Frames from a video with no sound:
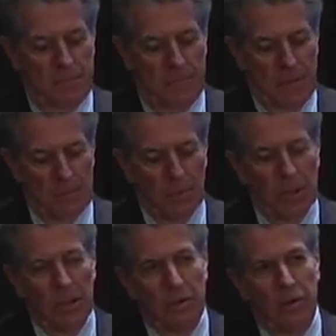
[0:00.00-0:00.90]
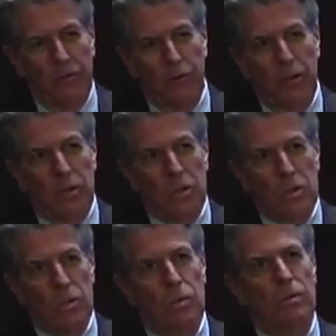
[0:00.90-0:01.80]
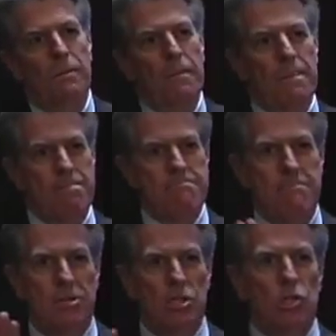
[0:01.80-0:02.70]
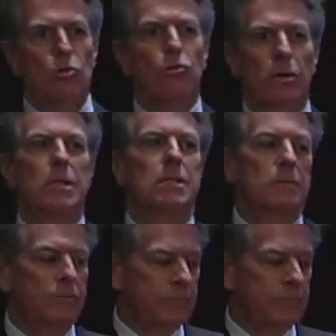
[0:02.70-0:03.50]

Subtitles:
My point in offering these two stories